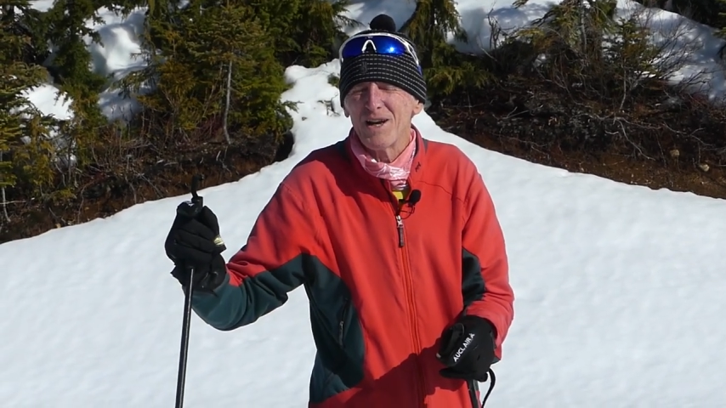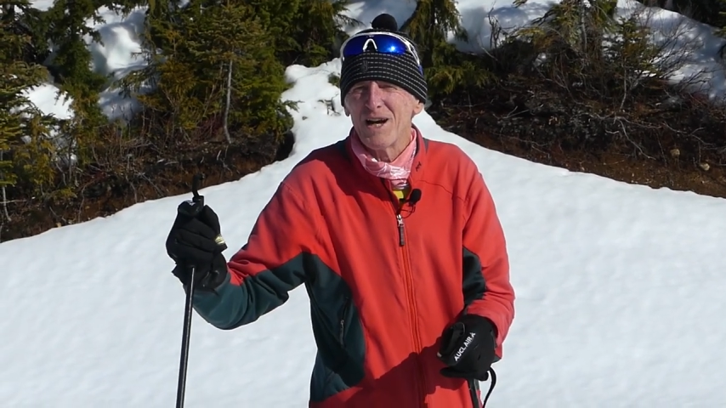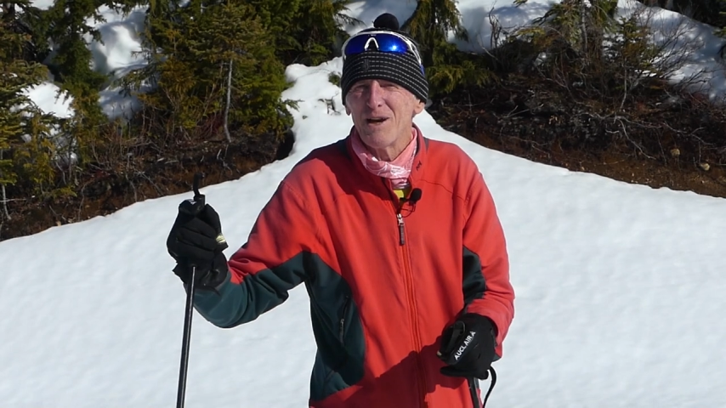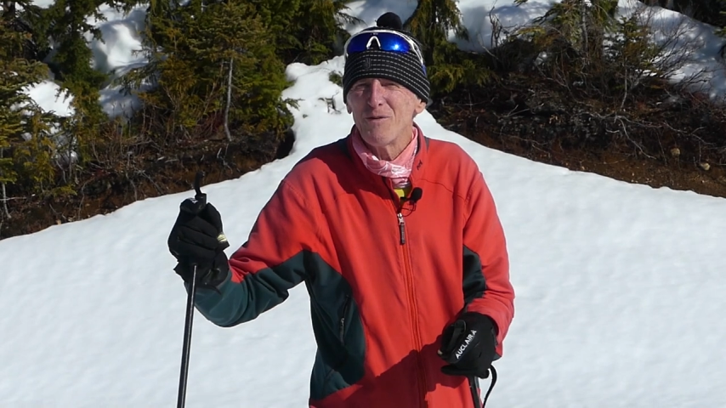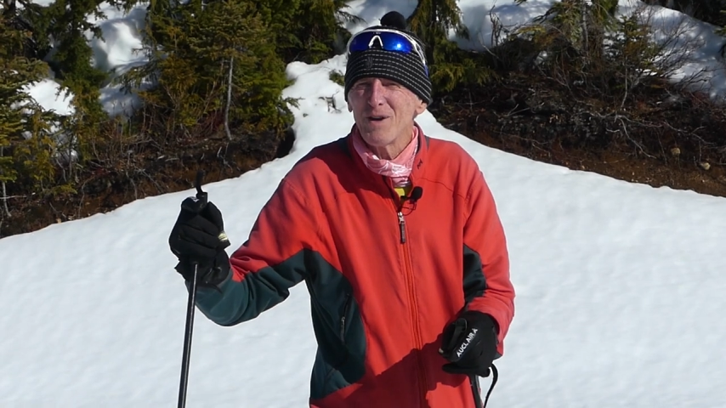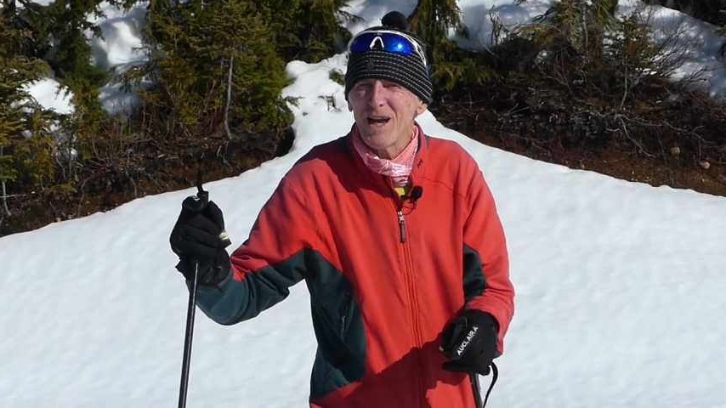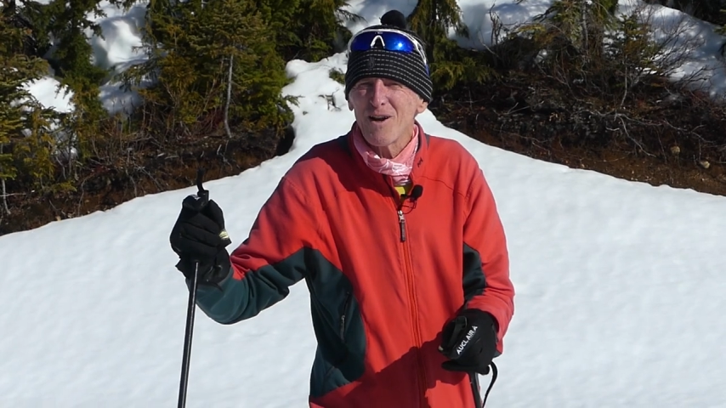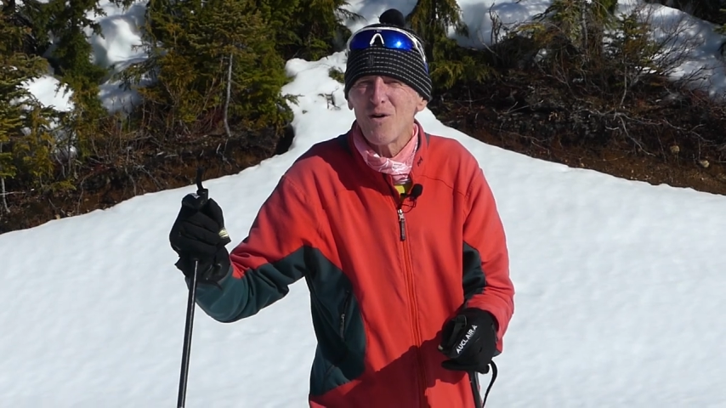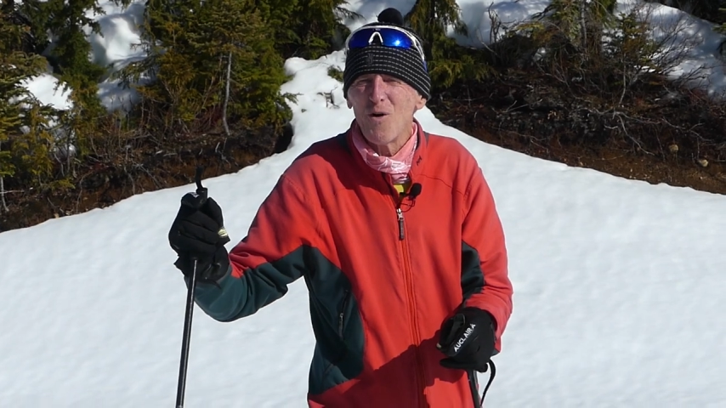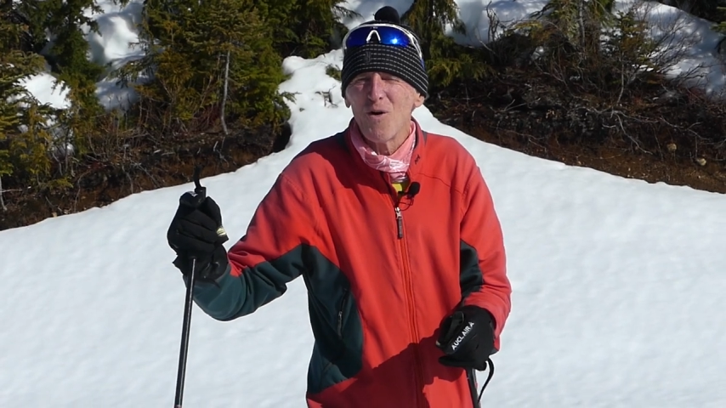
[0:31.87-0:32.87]
Uh, if you
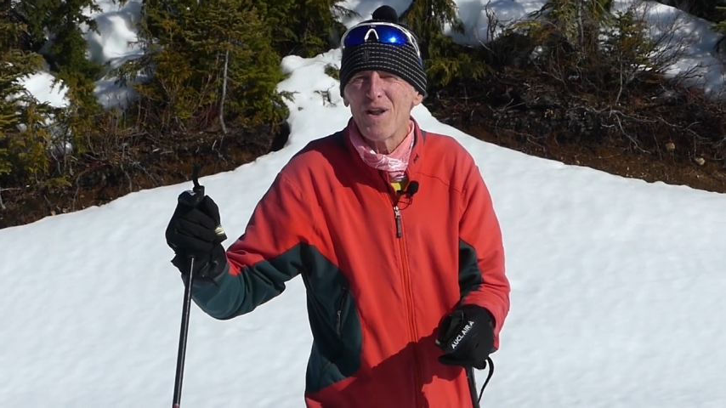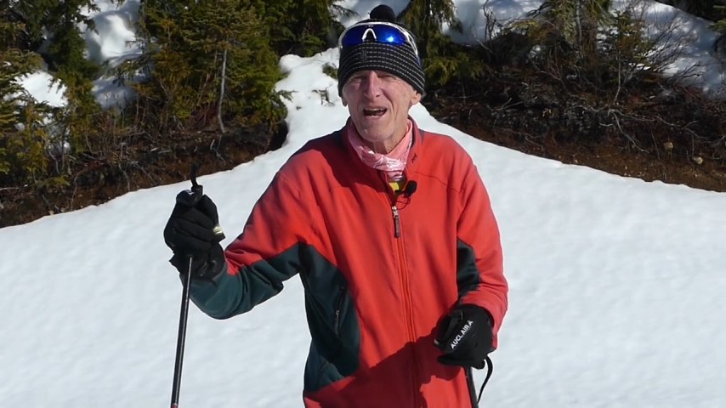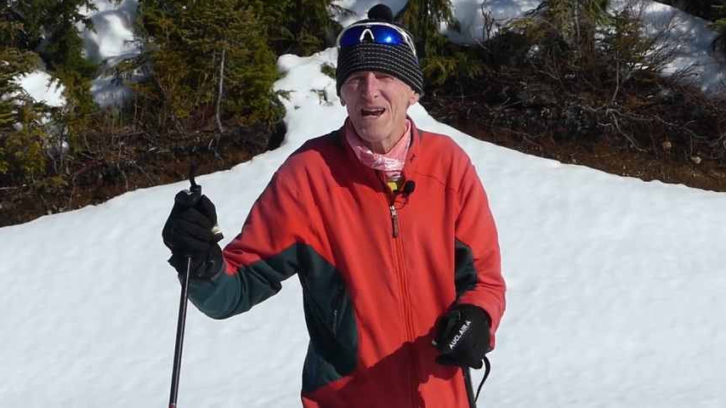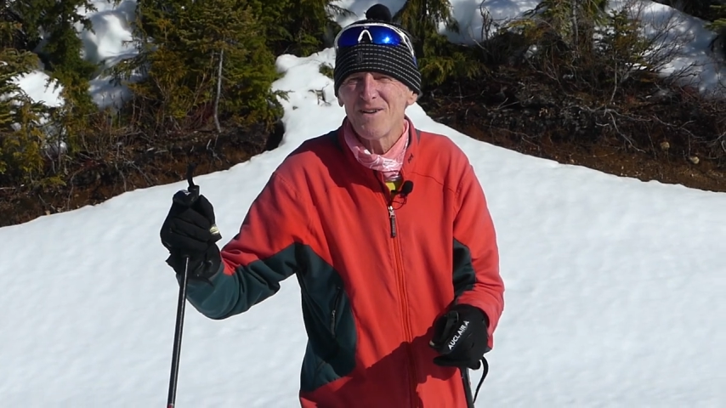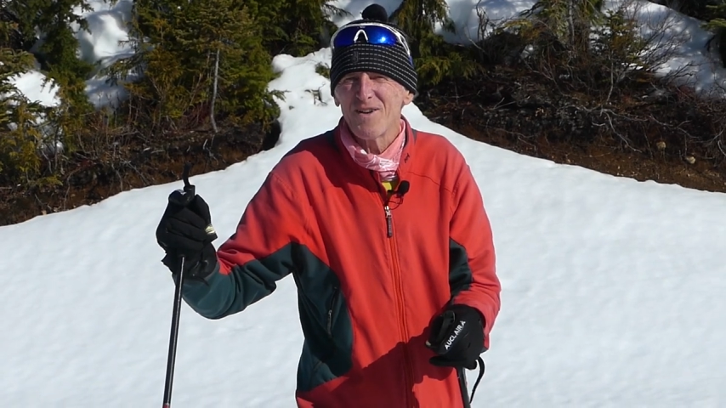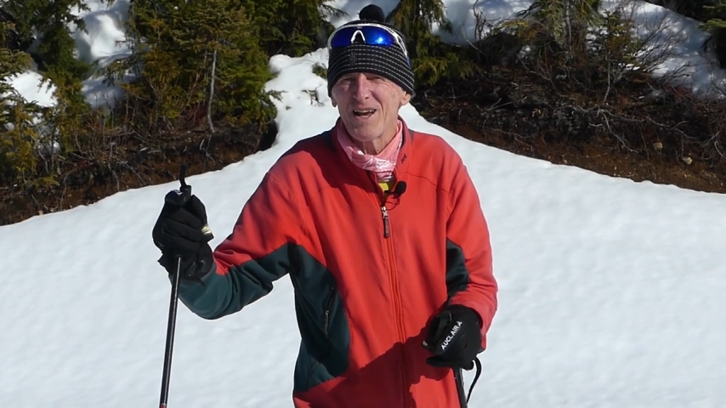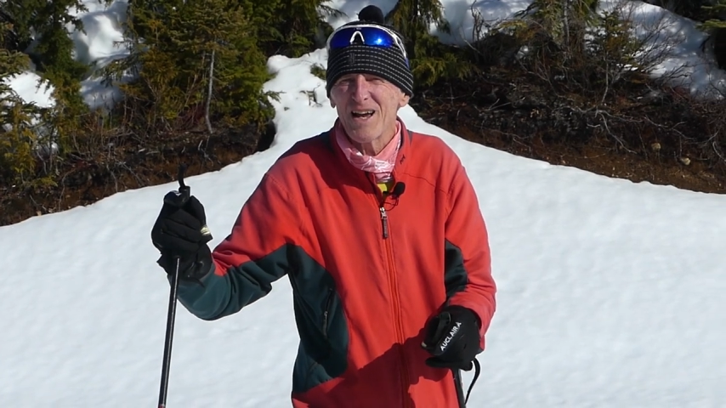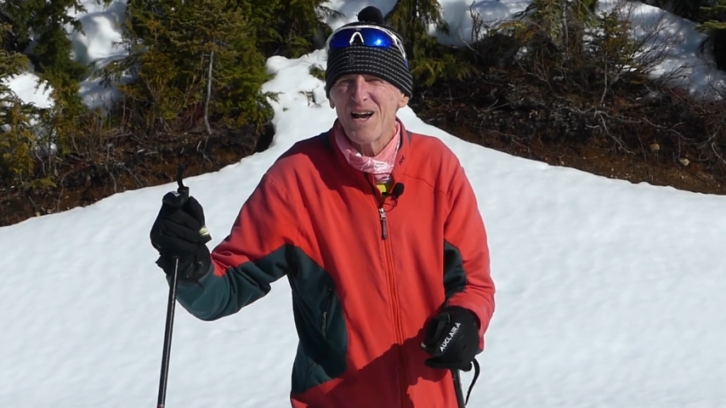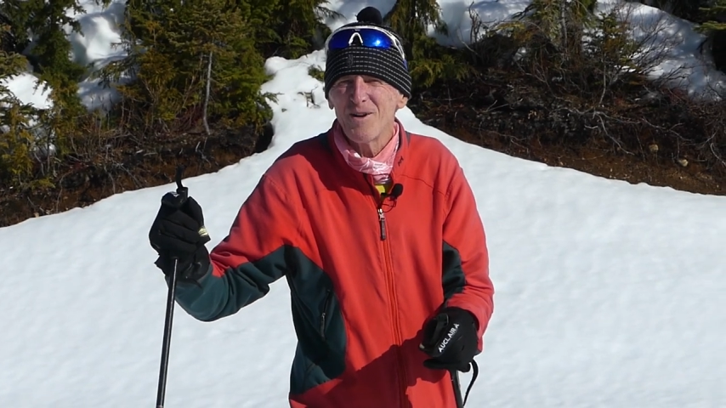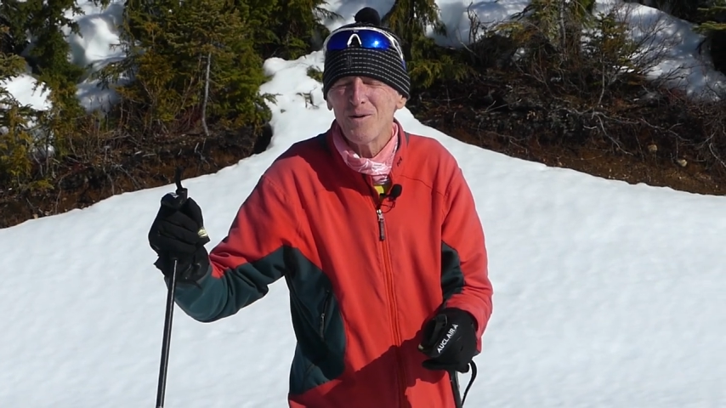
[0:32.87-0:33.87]
get cold hands
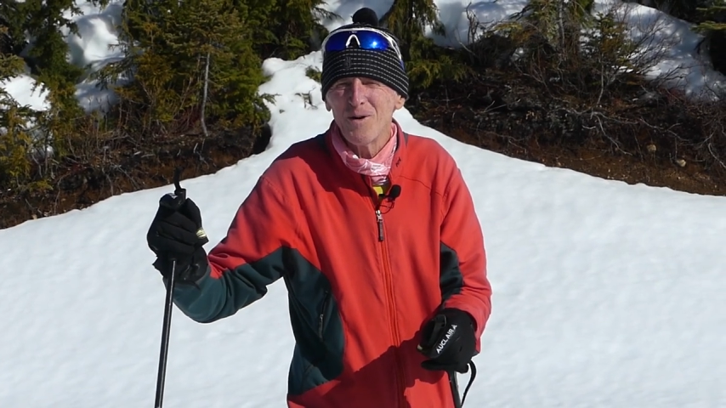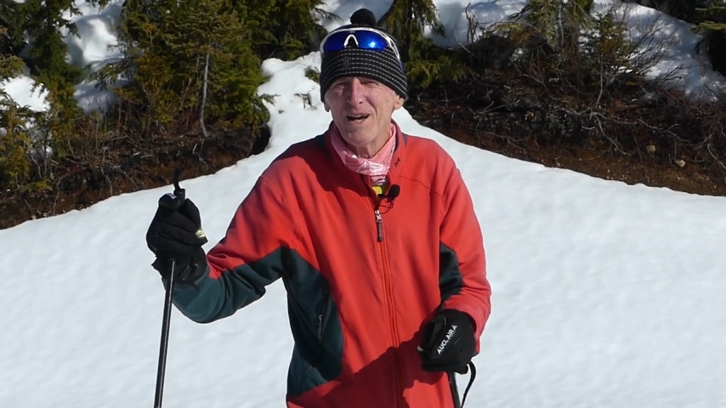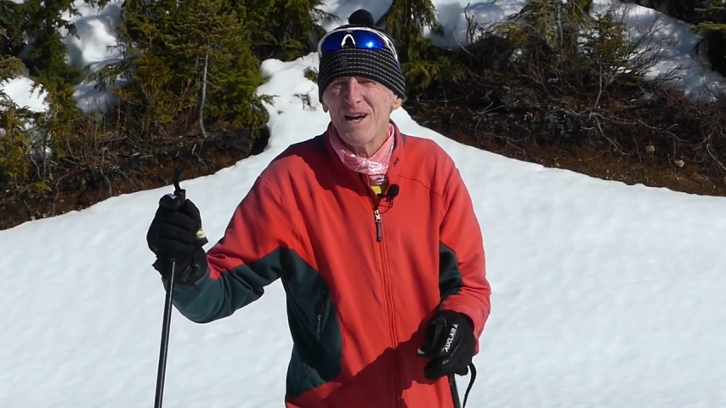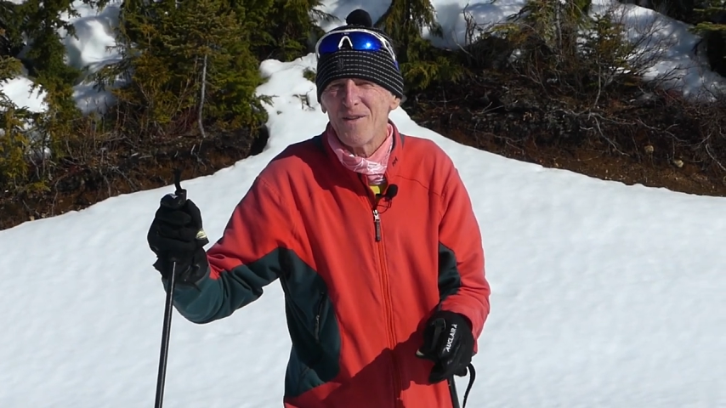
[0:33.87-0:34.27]
like I do,